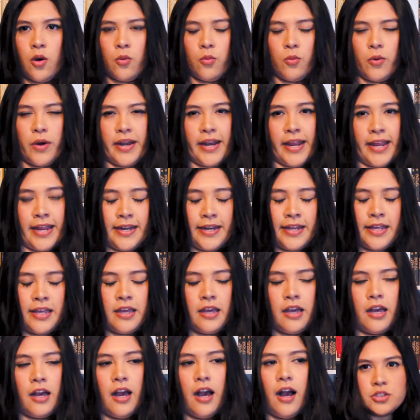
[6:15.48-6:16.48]

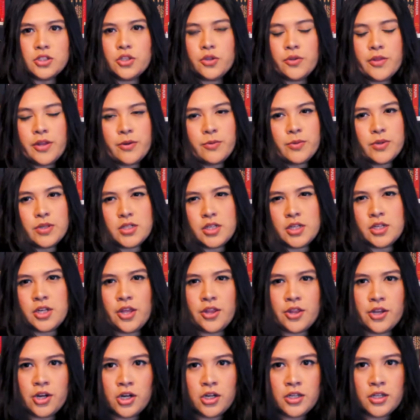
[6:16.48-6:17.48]
180. So there was
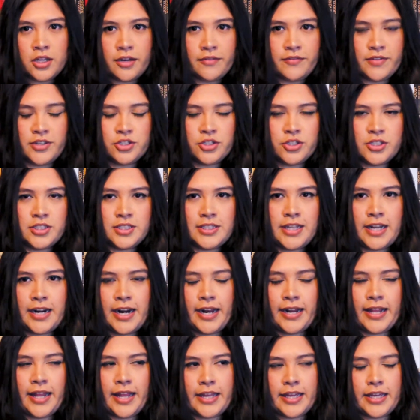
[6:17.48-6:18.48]
another love interest that
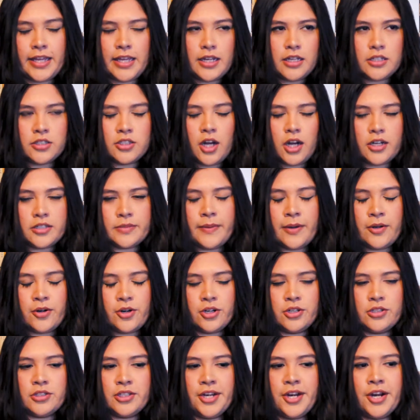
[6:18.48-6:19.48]
I like talked about
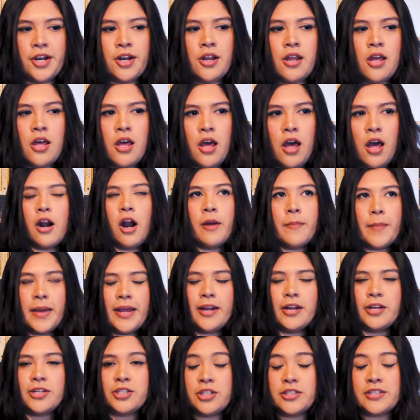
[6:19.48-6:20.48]
earlier. Our
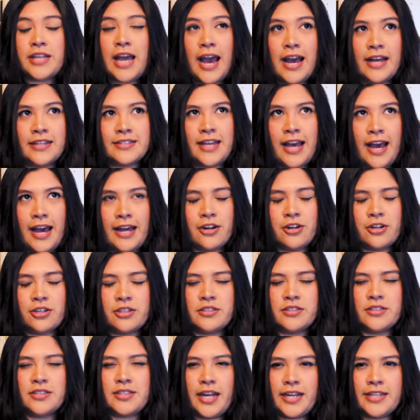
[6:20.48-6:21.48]
main character has had
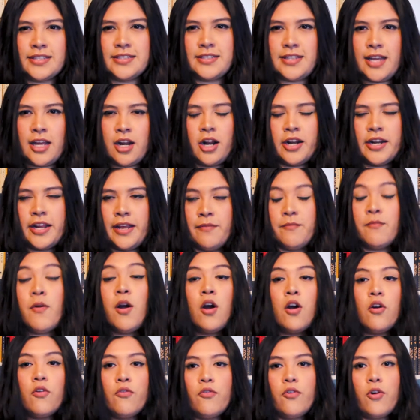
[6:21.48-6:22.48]
her sights set on him
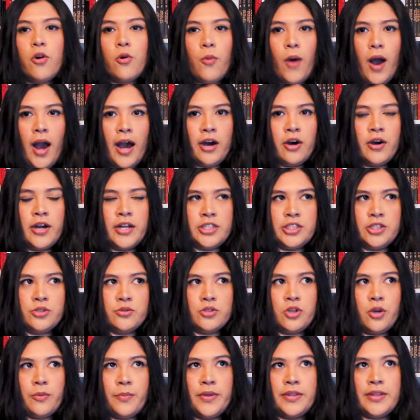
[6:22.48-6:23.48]
for a while and she
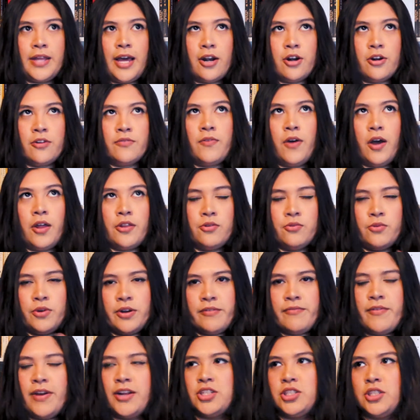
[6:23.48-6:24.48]
was hoping that her father would
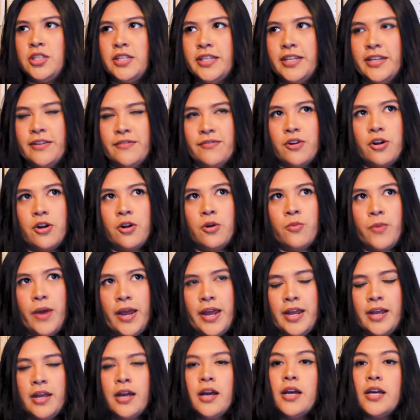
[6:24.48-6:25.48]
eventually give her
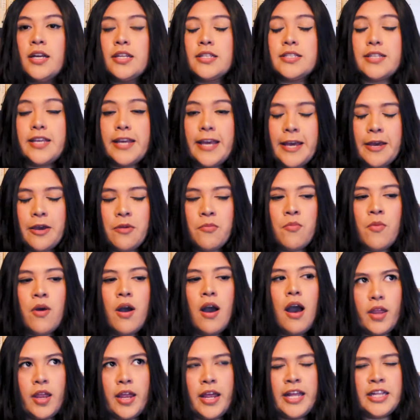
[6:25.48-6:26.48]
away to him.
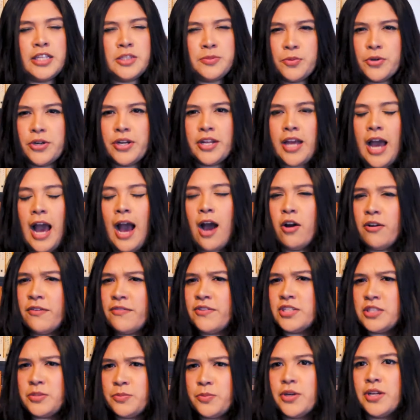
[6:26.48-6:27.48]
It's pretty
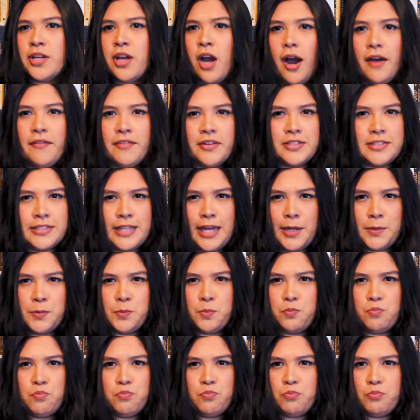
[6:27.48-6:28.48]
however it's pretty obvious that
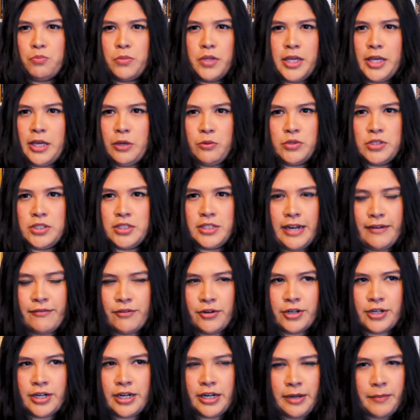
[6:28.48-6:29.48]
he was
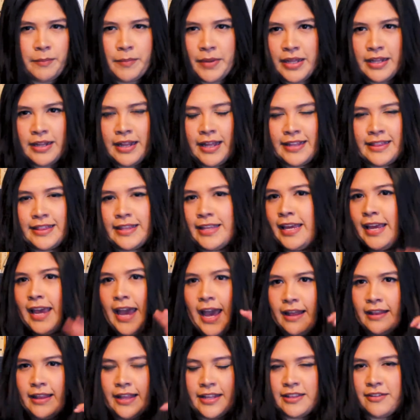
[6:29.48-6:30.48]
never gonna be like the
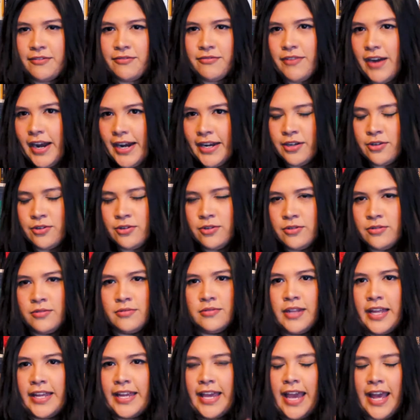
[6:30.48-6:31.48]
like the final
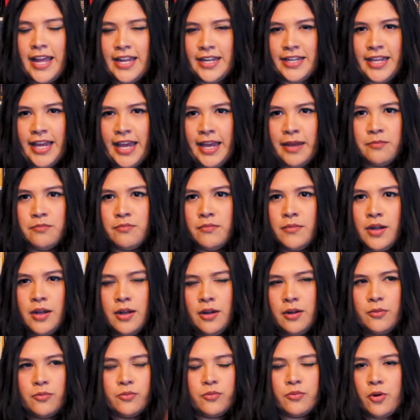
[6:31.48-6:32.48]
like end game
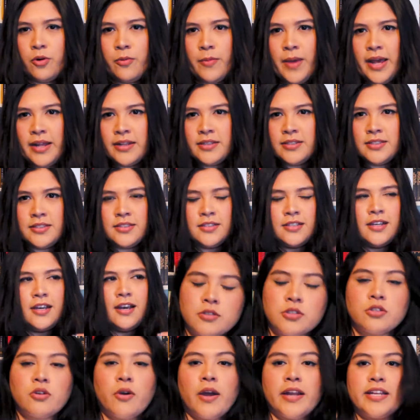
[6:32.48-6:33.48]
romance.
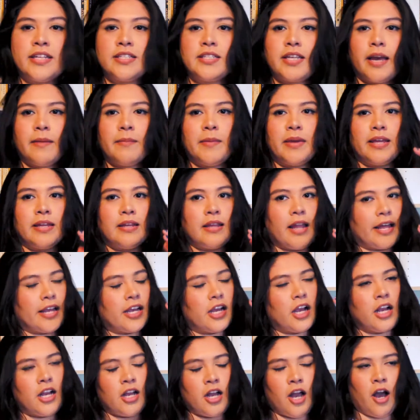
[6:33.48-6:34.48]
So anytime he'd like
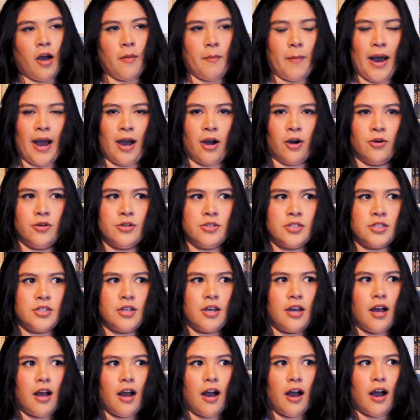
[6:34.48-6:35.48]
come out,
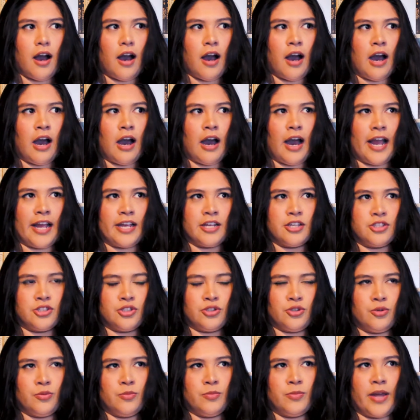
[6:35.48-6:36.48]
uh, I
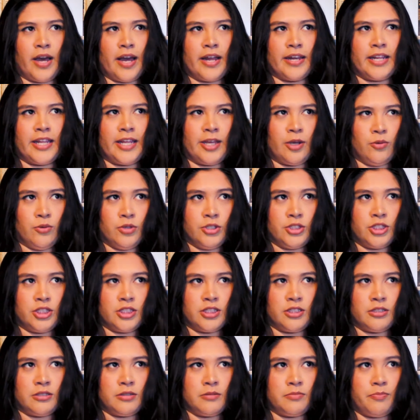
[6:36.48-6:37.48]
assumed that he would
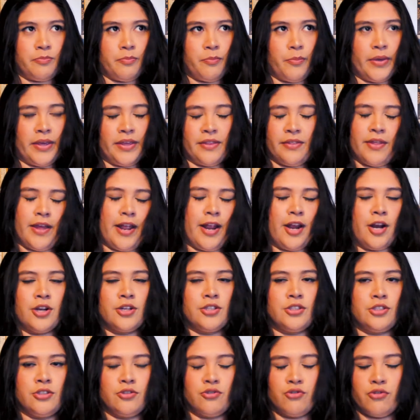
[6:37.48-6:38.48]
just be there
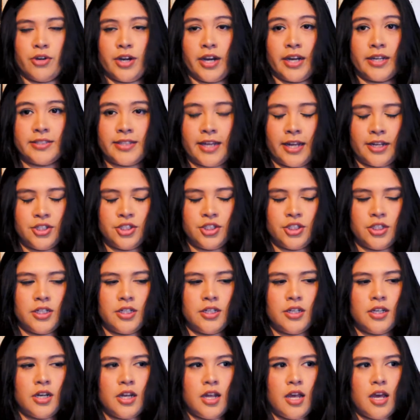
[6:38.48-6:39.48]
to create
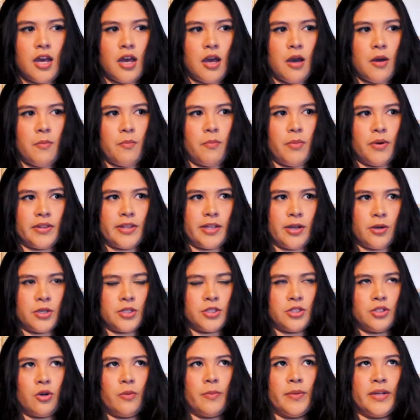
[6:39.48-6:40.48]
tension. But there were
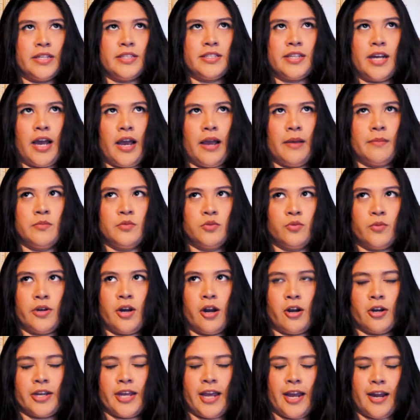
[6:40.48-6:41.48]
so many times when
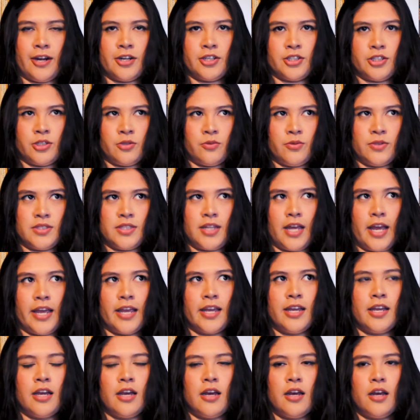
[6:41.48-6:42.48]
our character was like,